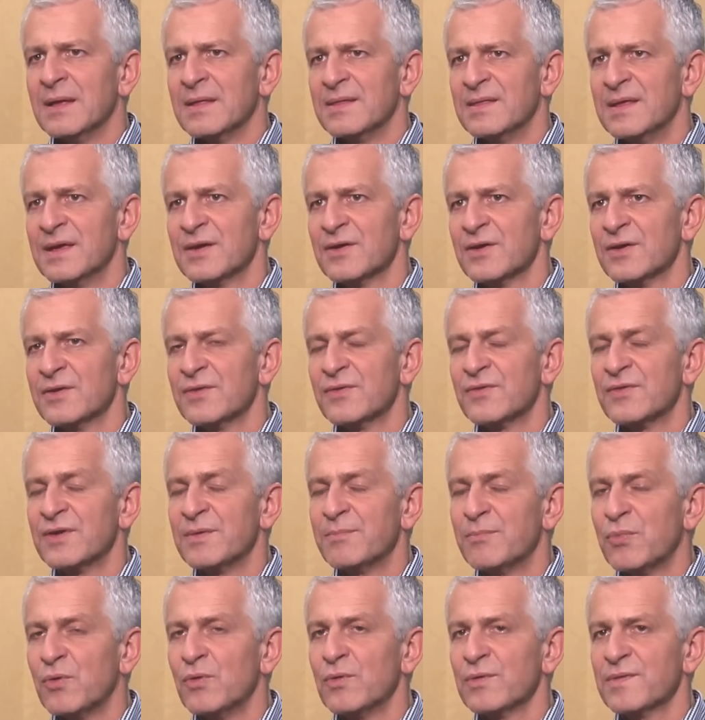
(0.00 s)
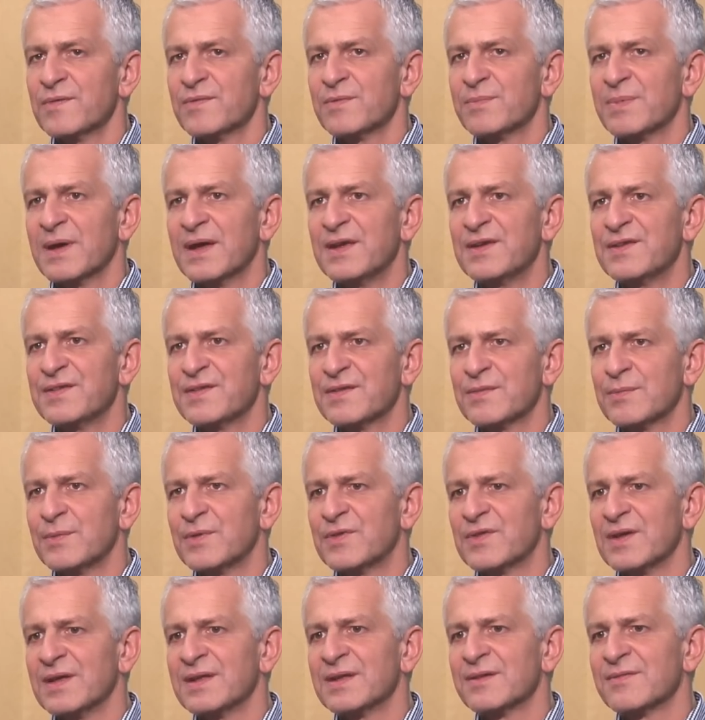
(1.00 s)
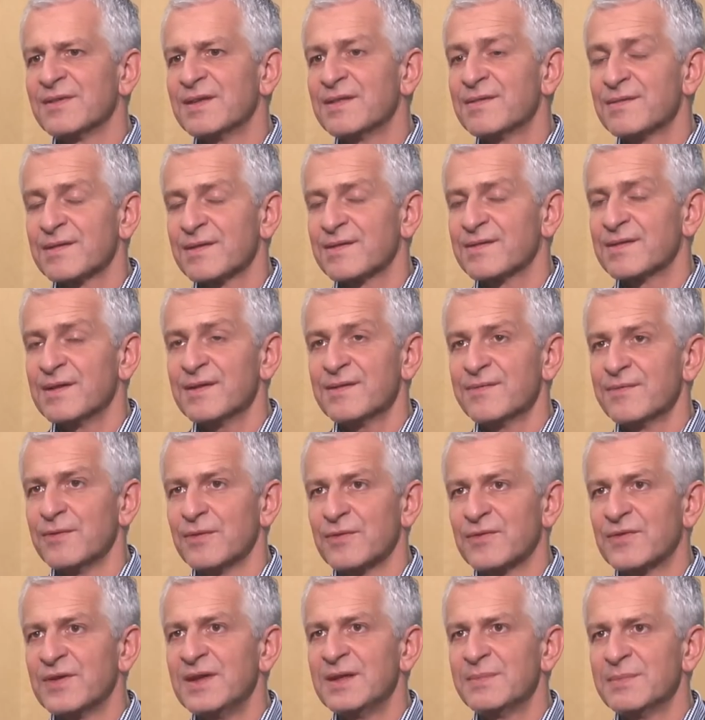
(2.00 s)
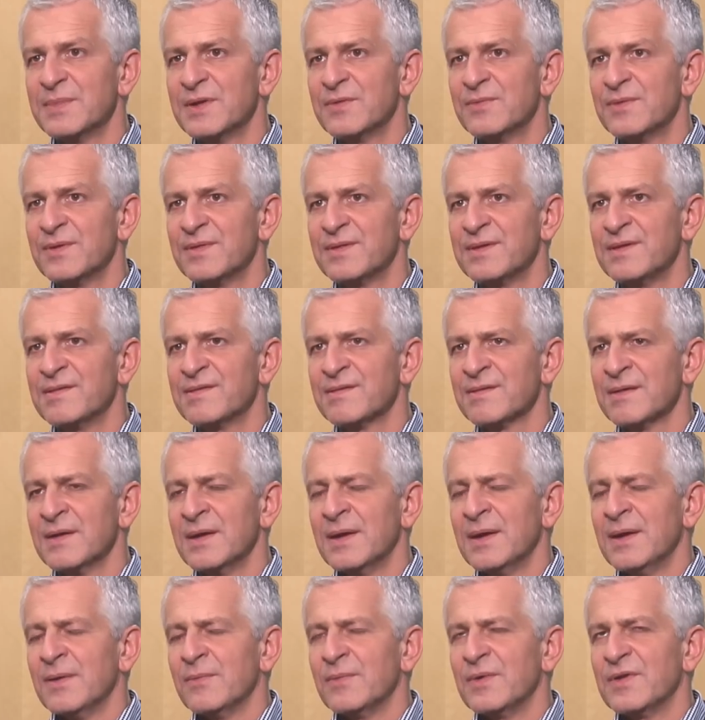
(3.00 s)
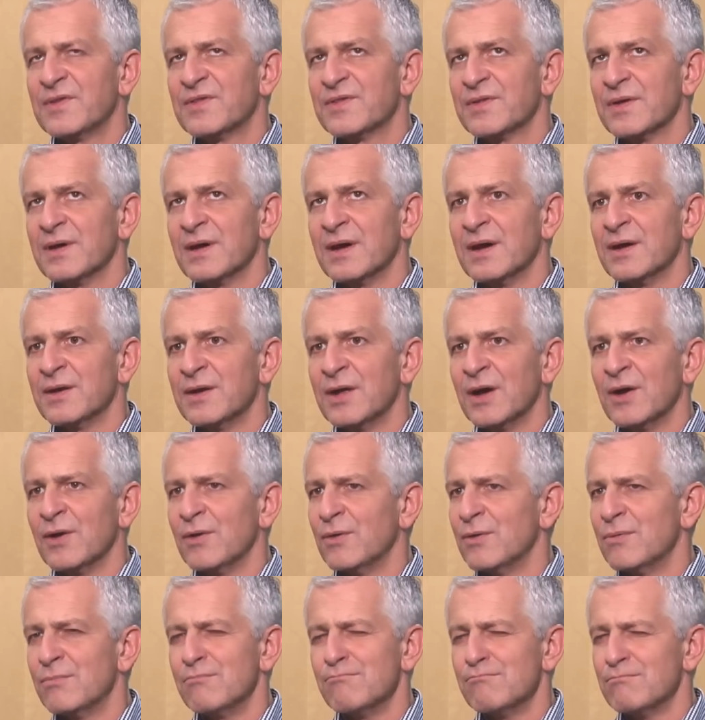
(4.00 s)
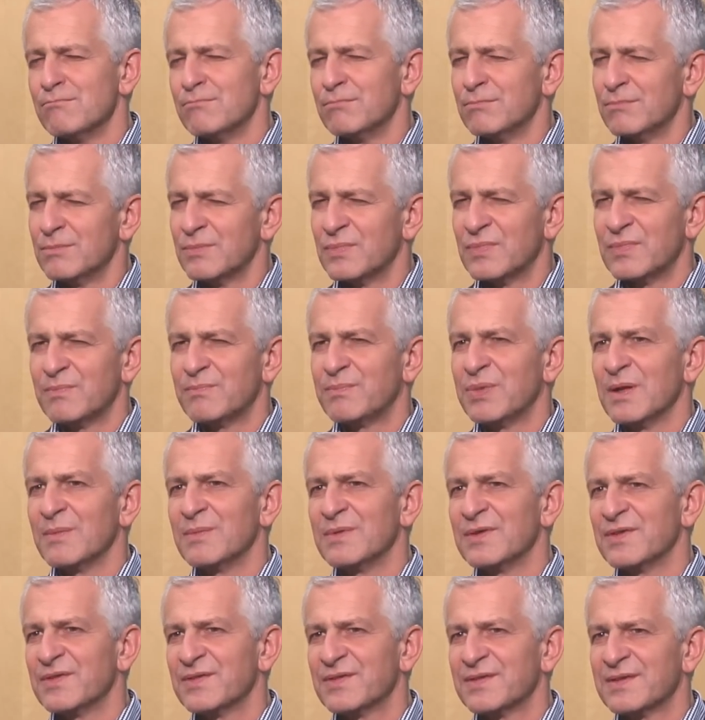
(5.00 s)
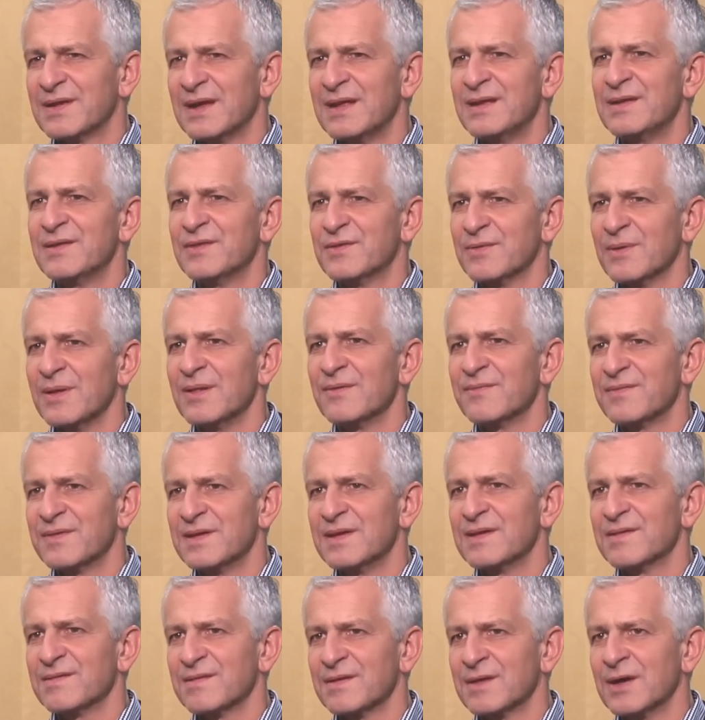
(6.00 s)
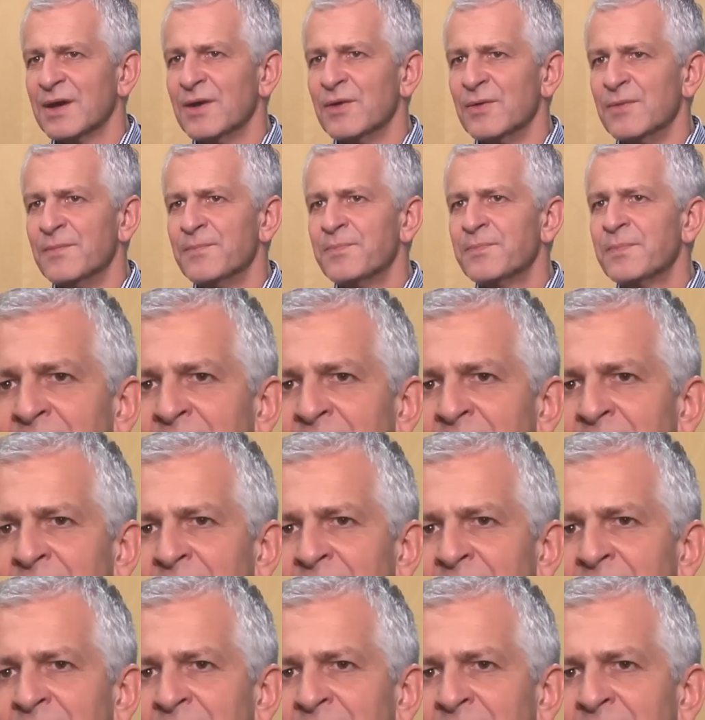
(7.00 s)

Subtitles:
There are reports for patients which underwent successful treatment with this, which are now published 10-12 years ago.